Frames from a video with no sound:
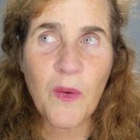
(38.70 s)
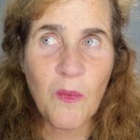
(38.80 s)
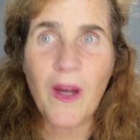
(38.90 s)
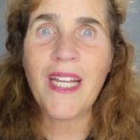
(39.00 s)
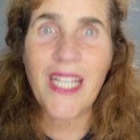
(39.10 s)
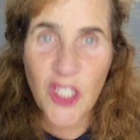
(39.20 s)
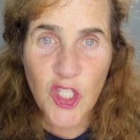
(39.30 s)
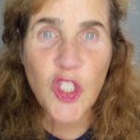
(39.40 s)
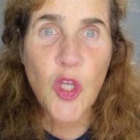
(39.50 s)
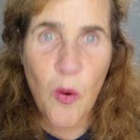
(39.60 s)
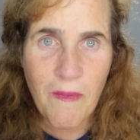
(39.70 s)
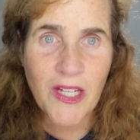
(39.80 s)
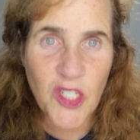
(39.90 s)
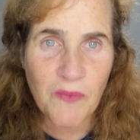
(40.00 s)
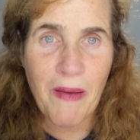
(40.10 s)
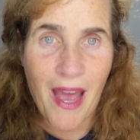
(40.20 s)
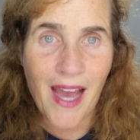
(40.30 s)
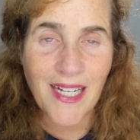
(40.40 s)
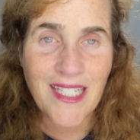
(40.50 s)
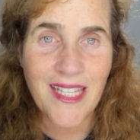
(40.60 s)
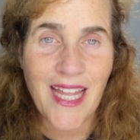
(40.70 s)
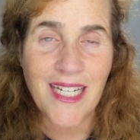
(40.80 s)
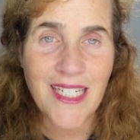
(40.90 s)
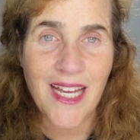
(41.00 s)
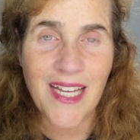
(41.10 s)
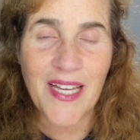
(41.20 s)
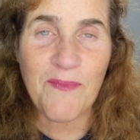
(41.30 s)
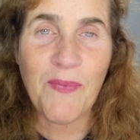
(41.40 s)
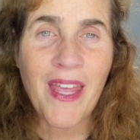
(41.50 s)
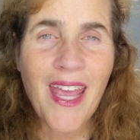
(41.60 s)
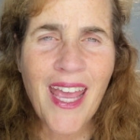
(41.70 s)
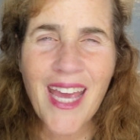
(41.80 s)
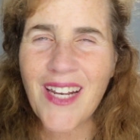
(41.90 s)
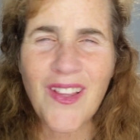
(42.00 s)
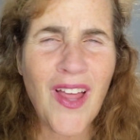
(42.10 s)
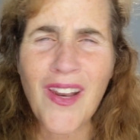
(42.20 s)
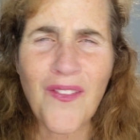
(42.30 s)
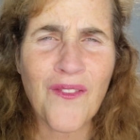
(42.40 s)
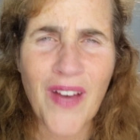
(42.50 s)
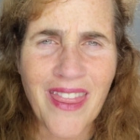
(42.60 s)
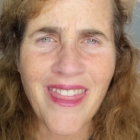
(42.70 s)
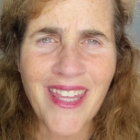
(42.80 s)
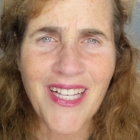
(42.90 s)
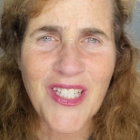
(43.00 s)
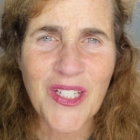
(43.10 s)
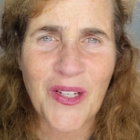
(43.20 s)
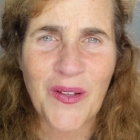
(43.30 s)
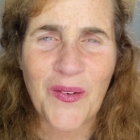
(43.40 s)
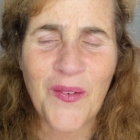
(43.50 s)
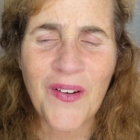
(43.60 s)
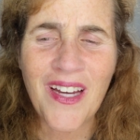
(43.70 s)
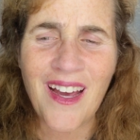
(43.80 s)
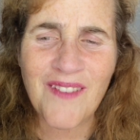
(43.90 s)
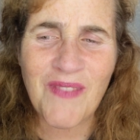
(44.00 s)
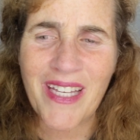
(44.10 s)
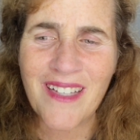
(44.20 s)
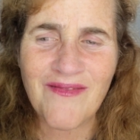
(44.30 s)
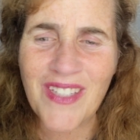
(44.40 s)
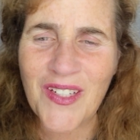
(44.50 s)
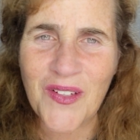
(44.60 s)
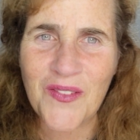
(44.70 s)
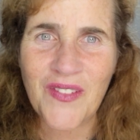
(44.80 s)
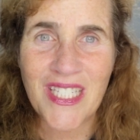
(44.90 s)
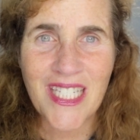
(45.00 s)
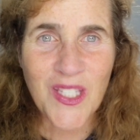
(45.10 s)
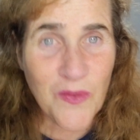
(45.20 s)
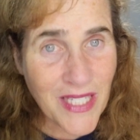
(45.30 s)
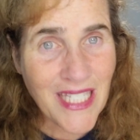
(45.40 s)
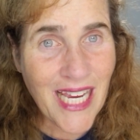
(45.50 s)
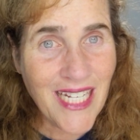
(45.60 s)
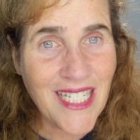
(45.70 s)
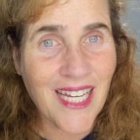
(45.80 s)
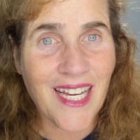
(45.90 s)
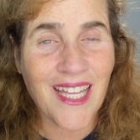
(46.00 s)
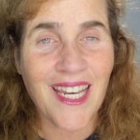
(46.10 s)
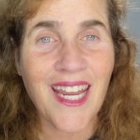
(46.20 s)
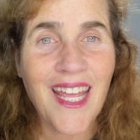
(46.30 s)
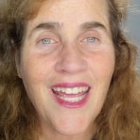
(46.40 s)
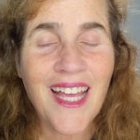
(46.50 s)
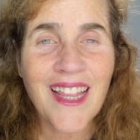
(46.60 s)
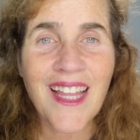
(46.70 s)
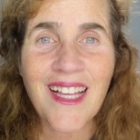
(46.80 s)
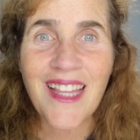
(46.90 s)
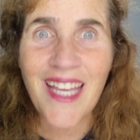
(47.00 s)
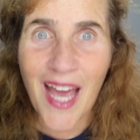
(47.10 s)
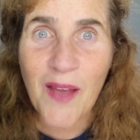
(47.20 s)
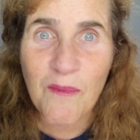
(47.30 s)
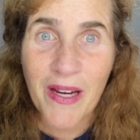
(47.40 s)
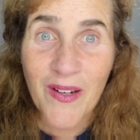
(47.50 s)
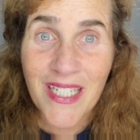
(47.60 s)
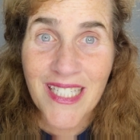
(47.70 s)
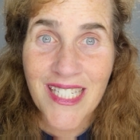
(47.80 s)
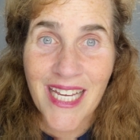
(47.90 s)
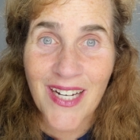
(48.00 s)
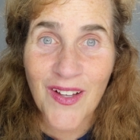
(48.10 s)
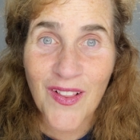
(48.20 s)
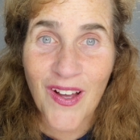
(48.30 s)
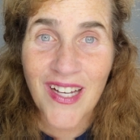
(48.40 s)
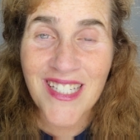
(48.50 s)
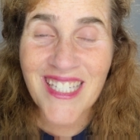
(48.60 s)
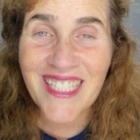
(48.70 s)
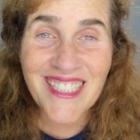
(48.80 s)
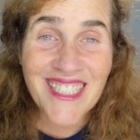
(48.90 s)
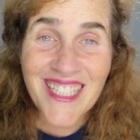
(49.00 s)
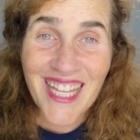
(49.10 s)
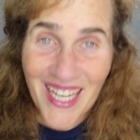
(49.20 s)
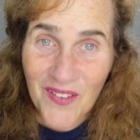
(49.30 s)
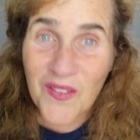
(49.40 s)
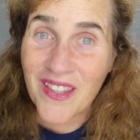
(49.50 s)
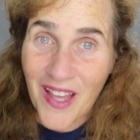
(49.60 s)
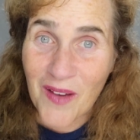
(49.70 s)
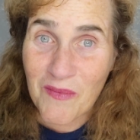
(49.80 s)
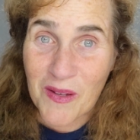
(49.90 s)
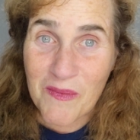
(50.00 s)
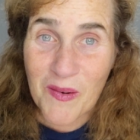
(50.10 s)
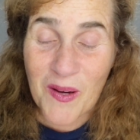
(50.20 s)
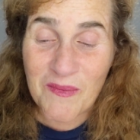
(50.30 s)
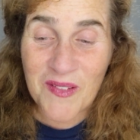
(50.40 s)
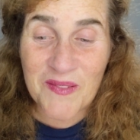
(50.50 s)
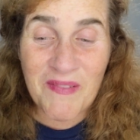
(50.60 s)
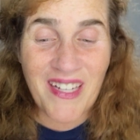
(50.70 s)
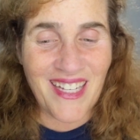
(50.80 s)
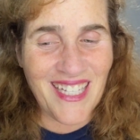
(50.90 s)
we want to get so much packed in that time and a lot of fun things too um, like you know visits with santa and luckily i'm married to santa claus so that will not be a problem